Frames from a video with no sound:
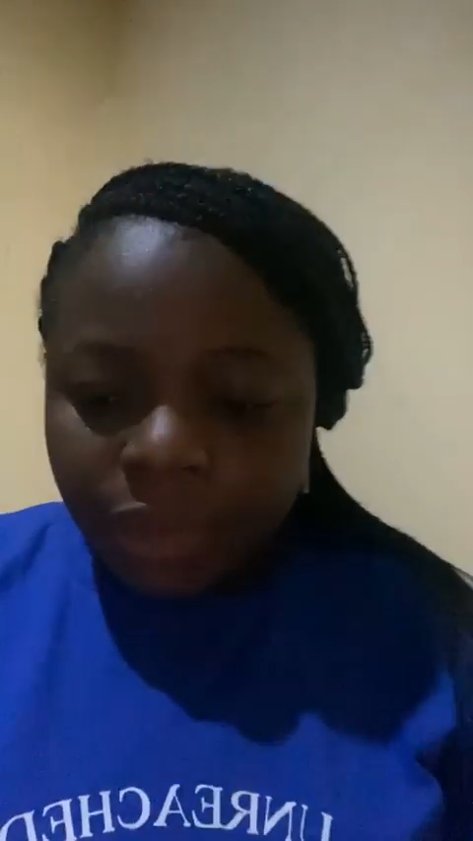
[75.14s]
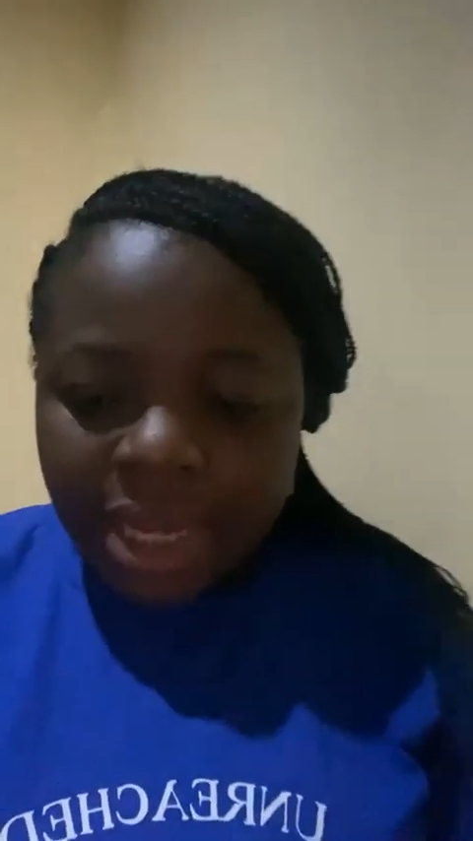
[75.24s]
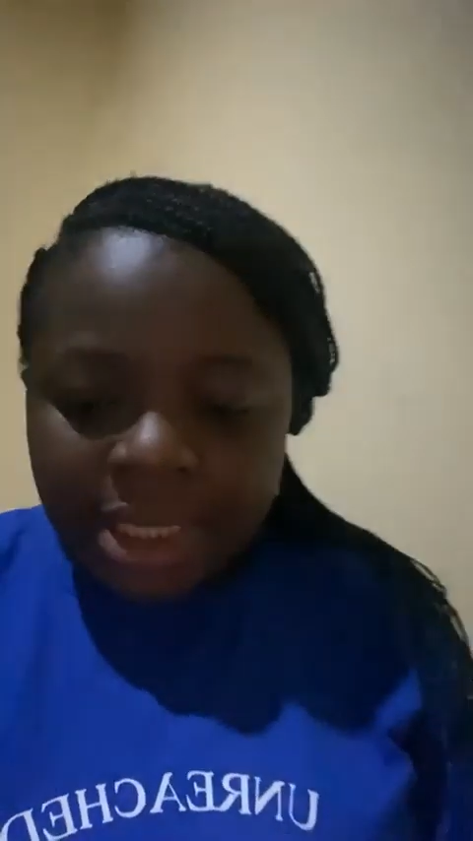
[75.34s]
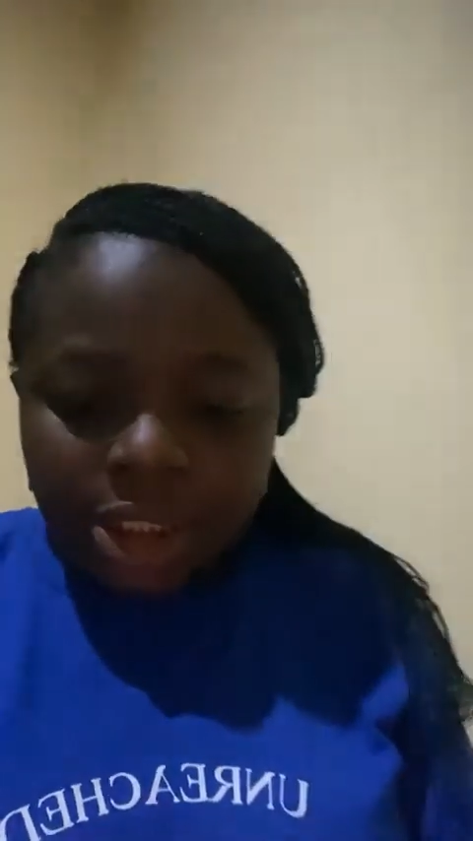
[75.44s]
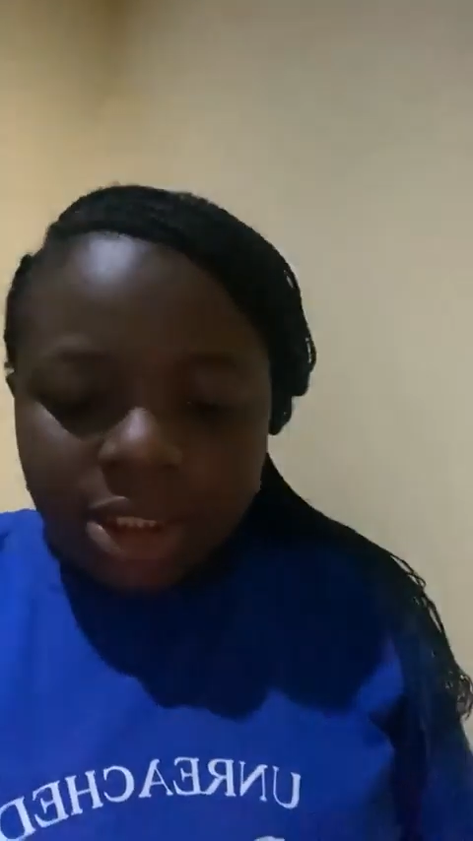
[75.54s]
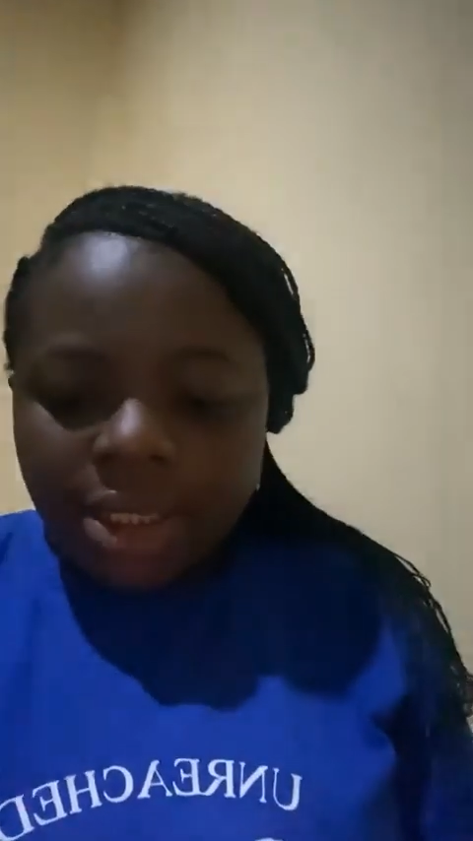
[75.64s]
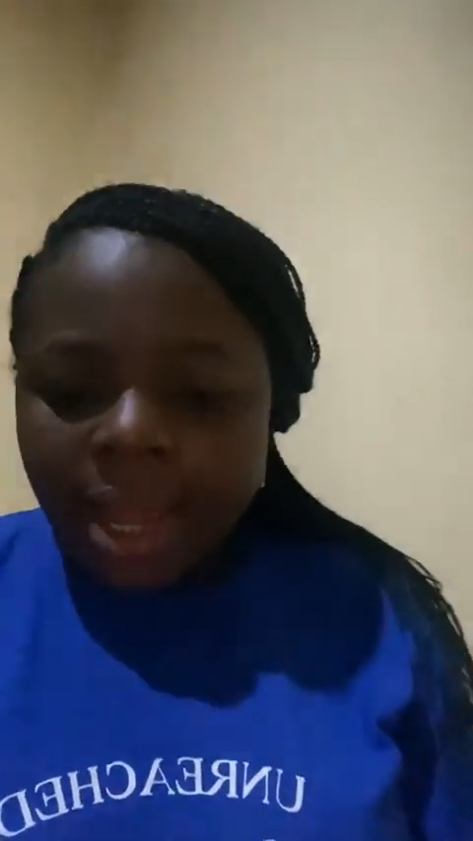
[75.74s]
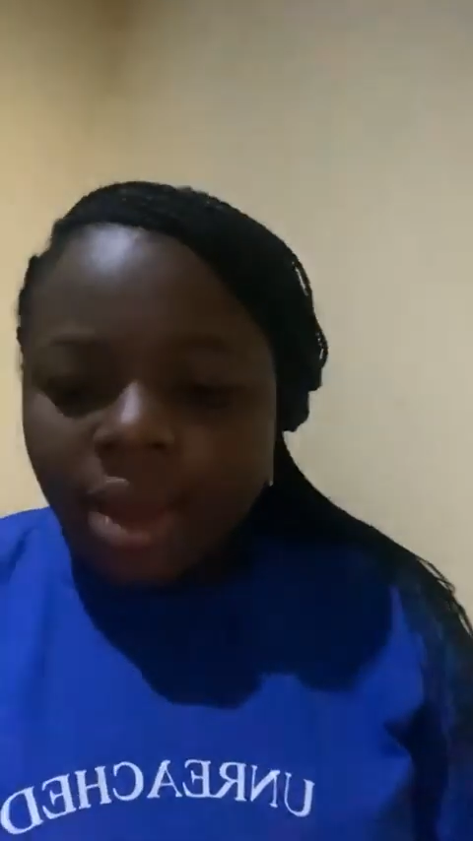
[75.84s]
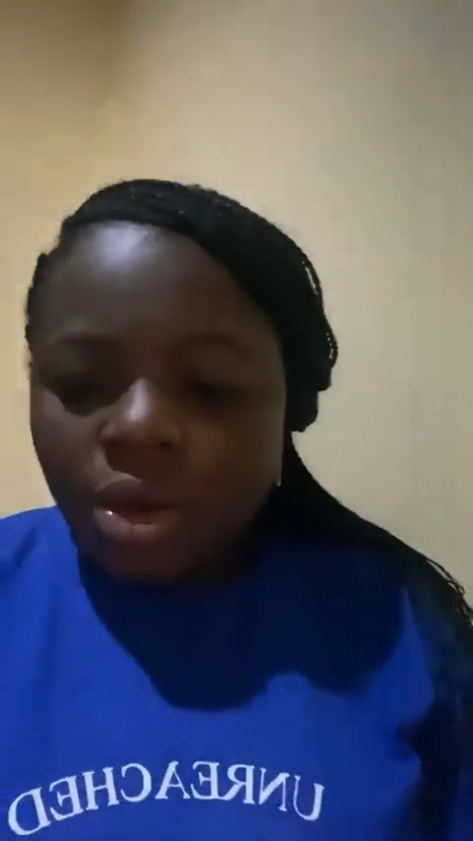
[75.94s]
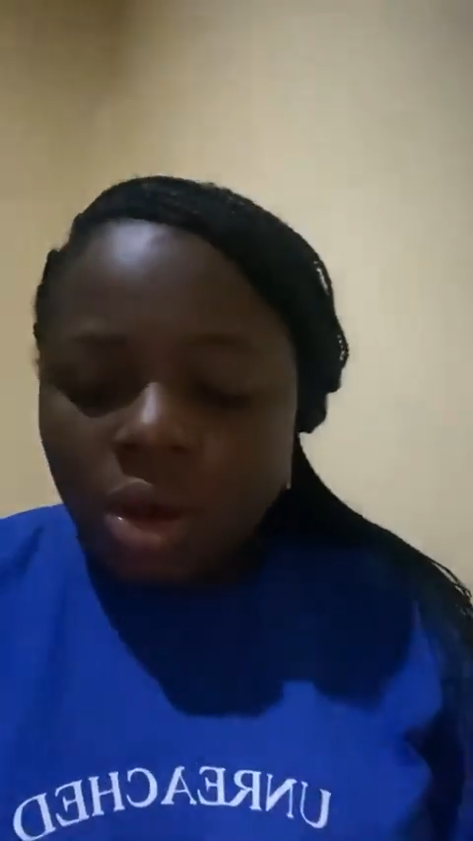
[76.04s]
Let's just
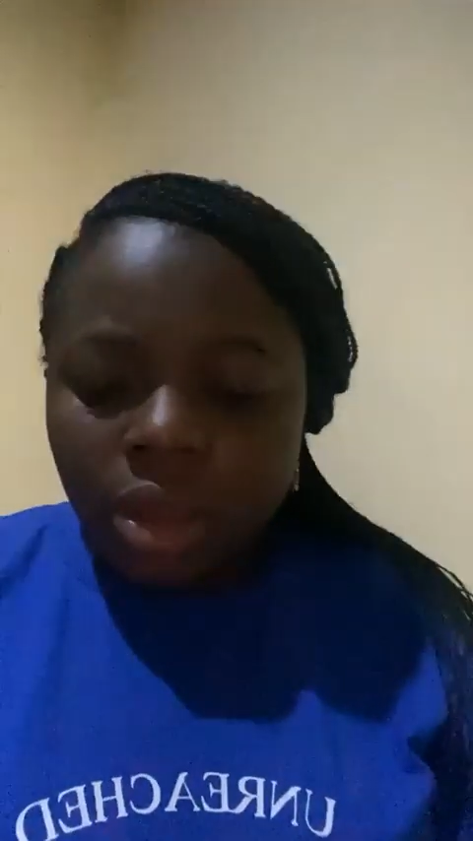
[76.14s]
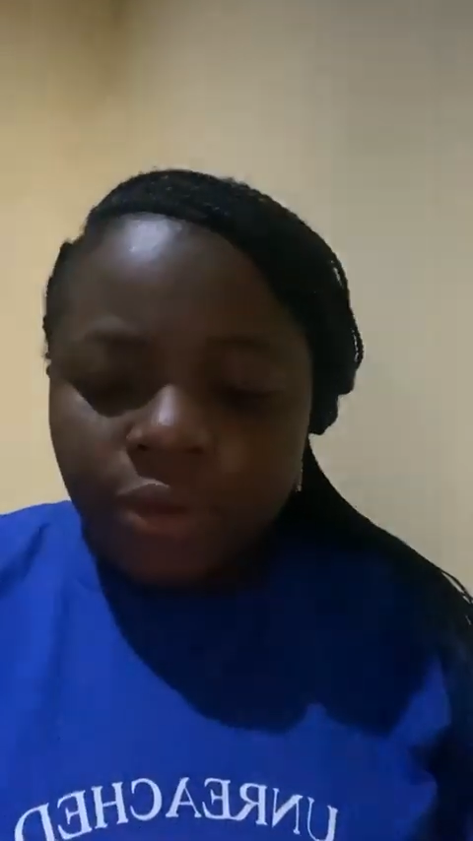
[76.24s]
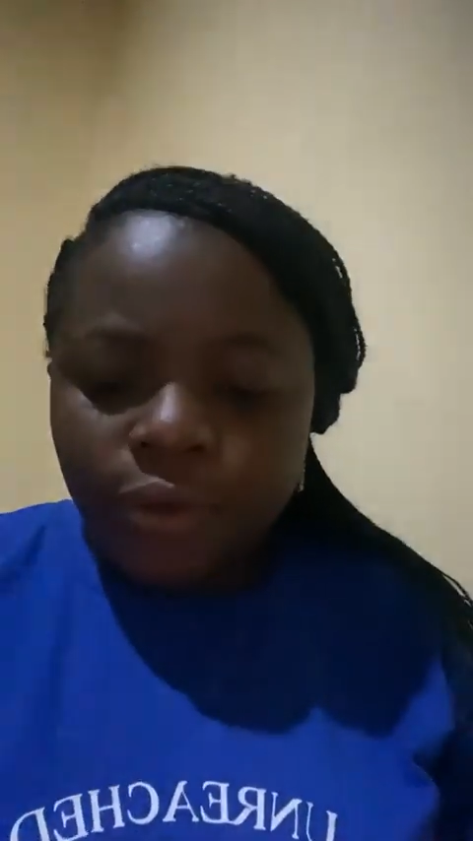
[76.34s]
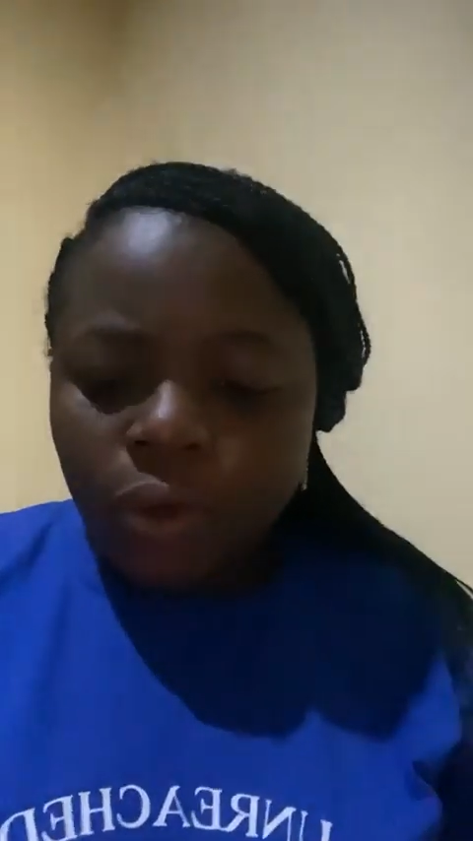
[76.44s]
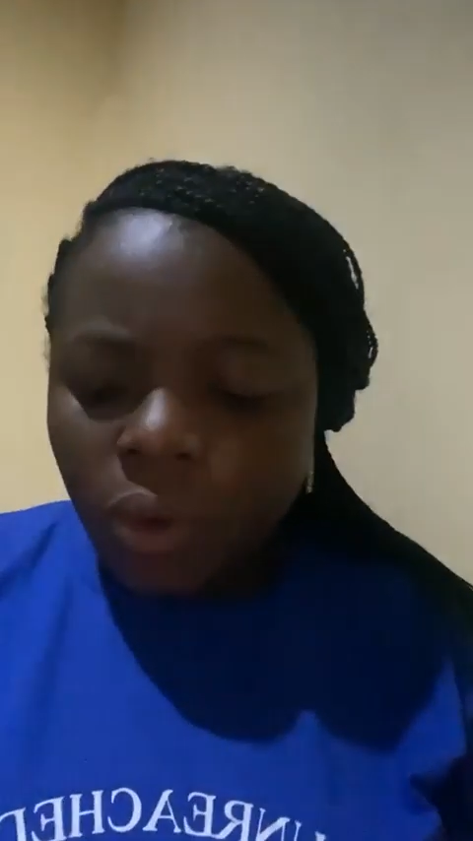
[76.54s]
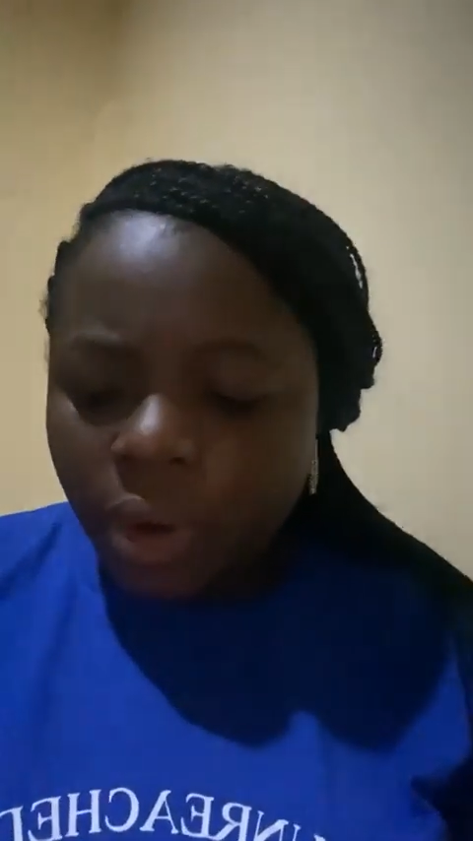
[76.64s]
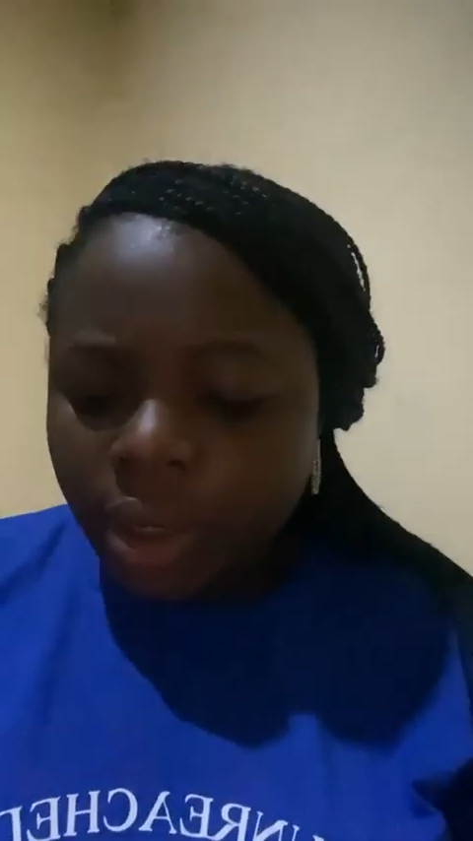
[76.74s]
thank God for